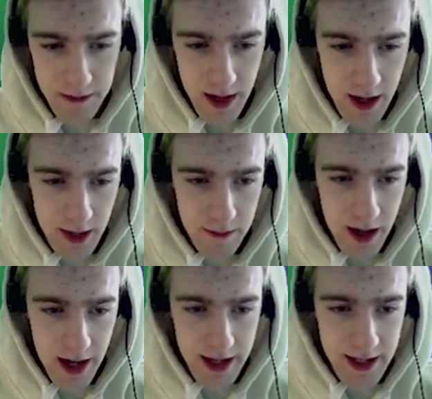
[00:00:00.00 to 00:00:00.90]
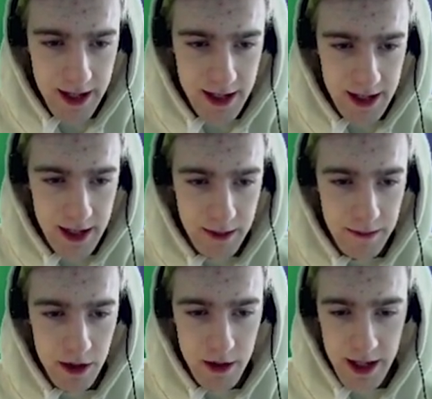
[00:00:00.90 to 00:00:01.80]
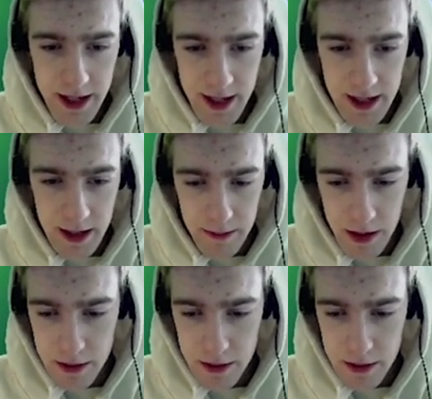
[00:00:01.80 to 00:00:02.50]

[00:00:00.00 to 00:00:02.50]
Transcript: Um, I can kill him. You need to kill him.